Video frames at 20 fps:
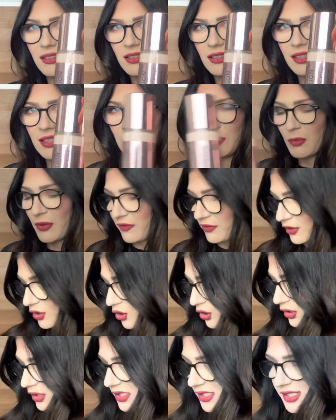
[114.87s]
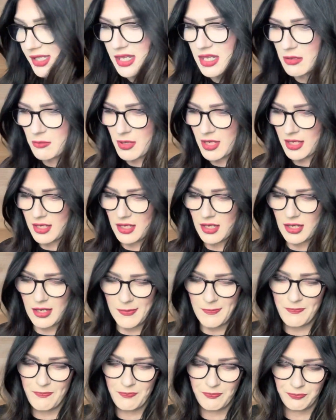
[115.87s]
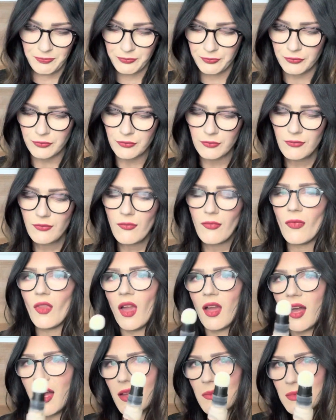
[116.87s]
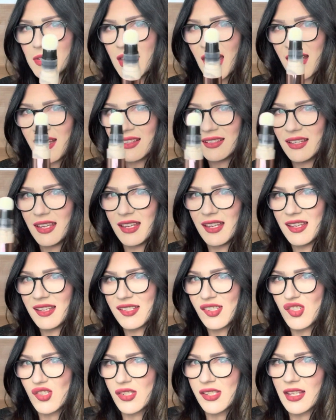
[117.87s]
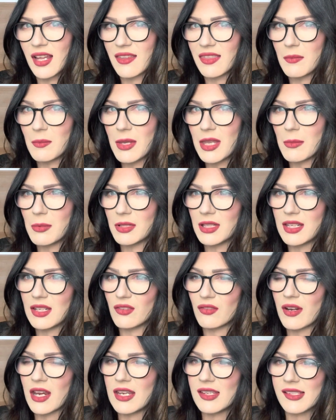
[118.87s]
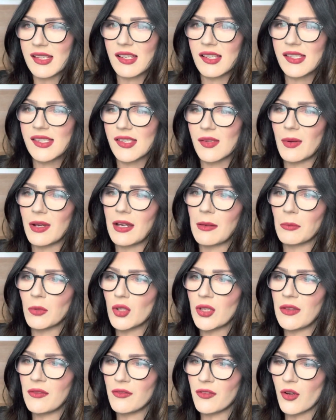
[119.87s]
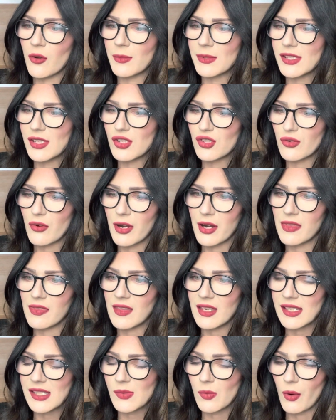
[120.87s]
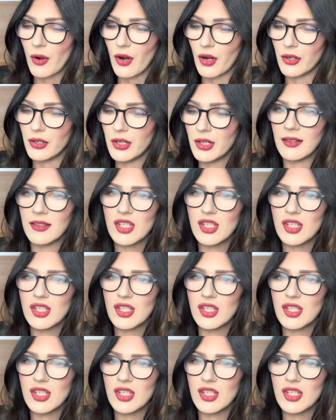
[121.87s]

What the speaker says: in with the colour scheme here. Yeah, it is just like the Maybelline eraser. So I am looking forward to trying this one. The